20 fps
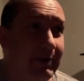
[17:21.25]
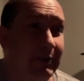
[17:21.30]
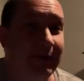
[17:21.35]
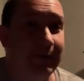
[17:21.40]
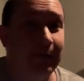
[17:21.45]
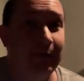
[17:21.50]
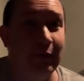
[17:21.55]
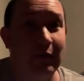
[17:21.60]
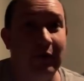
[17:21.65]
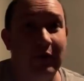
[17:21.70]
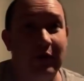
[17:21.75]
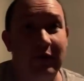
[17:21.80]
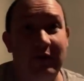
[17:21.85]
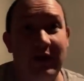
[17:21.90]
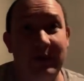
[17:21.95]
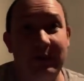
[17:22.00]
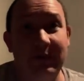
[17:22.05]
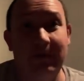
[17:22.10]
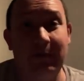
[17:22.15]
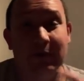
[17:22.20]

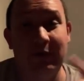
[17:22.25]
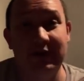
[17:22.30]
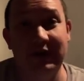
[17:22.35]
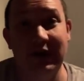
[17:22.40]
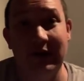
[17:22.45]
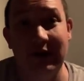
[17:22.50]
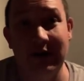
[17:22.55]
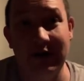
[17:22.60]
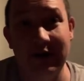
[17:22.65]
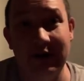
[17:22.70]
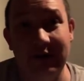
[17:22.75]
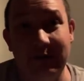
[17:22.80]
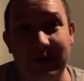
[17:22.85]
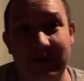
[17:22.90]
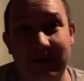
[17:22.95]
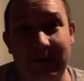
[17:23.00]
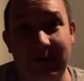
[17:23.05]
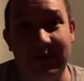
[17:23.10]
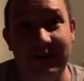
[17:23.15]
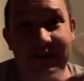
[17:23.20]
before dawn,
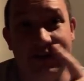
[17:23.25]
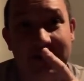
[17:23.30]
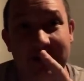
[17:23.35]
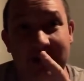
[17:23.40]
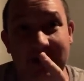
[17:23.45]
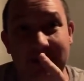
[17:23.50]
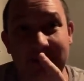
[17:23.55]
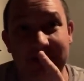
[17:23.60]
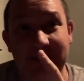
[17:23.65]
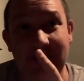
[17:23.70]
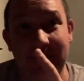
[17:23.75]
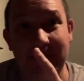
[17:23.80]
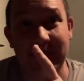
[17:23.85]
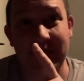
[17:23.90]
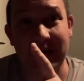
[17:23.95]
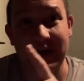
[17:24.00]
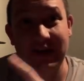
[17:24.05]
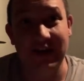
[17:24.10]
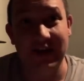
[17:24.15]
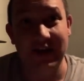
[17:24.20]
before the sun comes up,
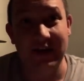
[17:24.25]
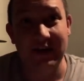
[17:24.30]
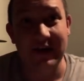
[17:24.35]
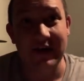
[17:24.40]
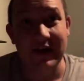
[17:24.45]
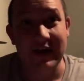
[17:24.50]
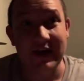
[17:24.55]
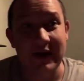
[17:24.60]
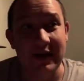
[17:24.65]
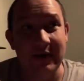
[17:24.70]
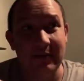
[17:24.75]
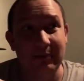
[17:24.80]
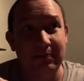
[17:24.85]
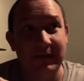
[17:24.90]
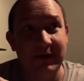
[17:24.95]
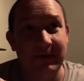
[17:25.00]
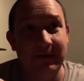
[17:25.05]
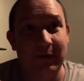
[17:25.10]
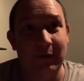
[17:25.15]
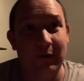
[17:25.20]
and again
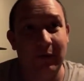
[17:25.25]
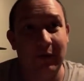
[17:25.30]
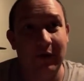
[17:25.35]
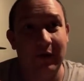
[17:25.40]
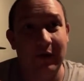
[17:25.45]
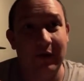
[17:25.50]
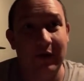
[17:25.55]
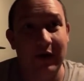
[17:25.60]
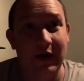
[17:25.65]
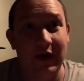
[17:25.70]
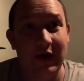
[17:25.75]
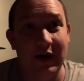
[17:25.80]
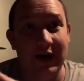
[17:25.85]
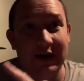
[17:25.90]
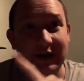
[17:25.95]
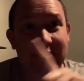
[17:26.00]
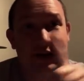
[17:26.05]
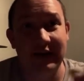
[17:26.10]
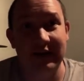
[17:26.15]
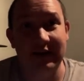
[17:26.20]
before
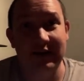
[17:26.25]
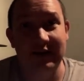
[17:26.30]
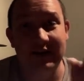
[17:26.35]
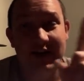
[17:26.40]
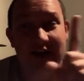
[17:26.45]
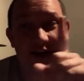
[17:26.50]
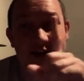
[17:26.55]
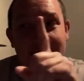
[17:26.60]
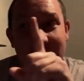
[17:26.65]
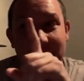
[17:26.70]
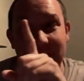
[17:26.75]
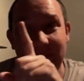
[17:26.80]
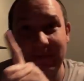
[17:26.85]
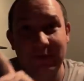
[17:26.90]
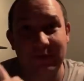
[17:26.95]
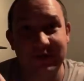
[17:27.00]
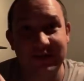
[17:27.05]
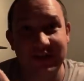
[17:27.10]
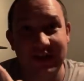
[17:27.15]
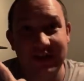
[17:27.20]
at the end of the day, right
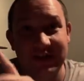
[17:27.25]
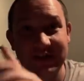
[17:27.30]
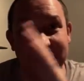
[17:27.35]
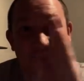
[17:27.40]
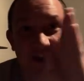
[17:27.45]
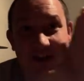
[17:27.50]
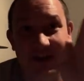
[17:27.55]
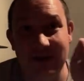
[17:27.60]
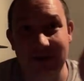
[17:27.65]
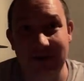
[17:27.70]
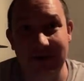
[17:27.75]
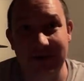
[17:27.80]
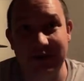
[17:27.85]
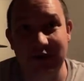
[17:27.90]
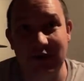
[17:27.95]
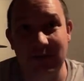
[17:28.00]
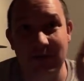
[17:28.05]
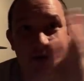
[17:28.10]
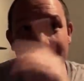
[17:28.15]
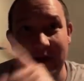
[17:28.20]
before sunset. The
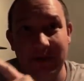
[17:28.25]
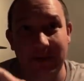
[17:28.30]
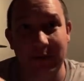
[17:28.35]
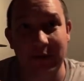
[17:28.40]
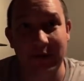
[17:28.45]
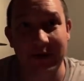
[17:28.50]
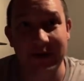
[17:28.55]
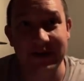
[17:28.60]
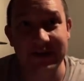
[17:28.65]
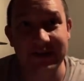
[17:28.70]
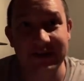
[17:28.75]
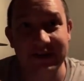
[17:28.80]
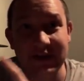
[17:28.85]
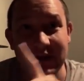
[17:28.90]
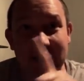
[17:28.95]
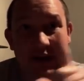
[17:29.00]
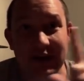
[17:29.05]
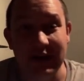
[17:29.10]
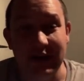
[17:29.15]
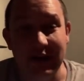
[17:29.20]
Terminator points,
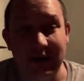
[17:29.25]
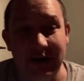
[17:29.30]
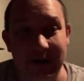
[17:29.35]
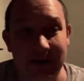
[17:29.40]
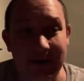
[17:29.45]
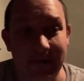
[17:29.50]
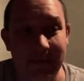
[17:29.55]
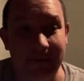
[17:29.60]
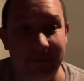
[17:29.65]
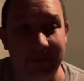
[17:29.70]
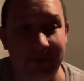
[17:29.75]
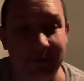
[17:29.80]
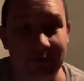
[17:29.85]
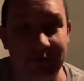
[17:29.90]
on